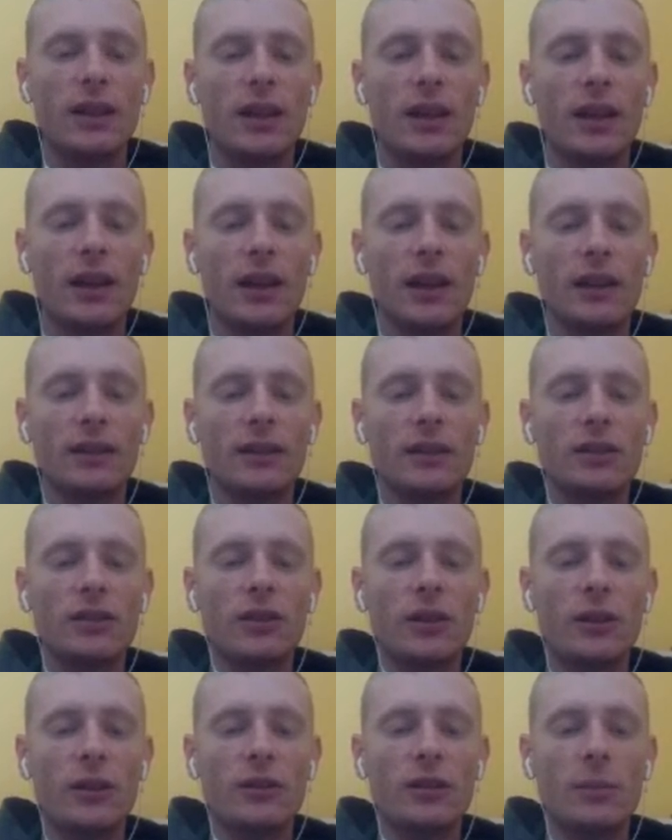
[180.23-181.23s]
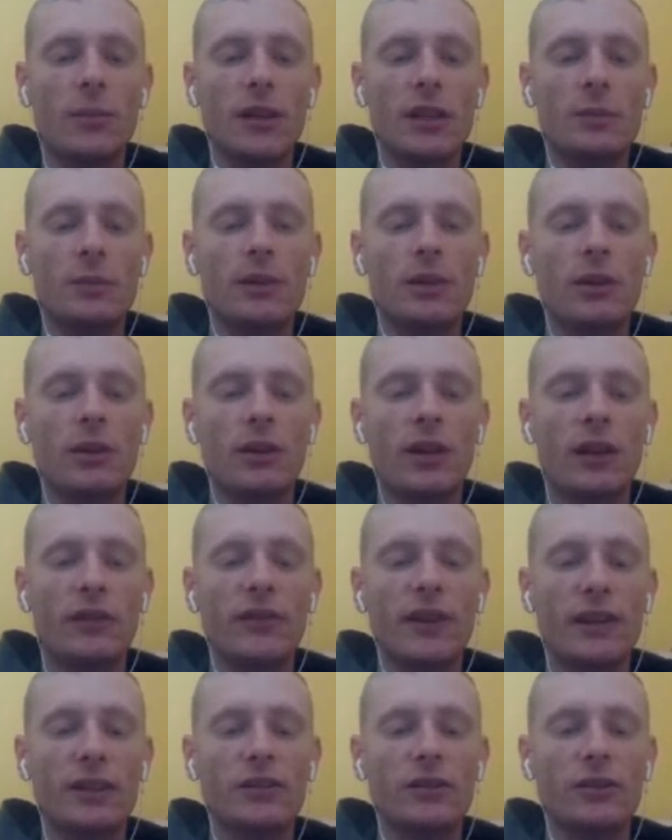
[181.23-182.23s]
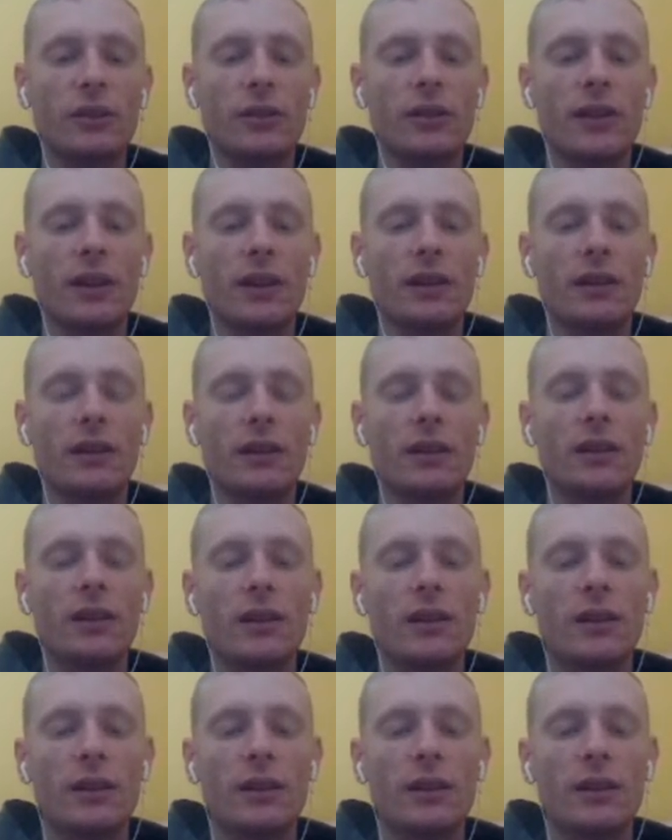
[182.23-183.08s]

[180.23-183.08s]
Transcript: and the stars in the basement are a lot faster than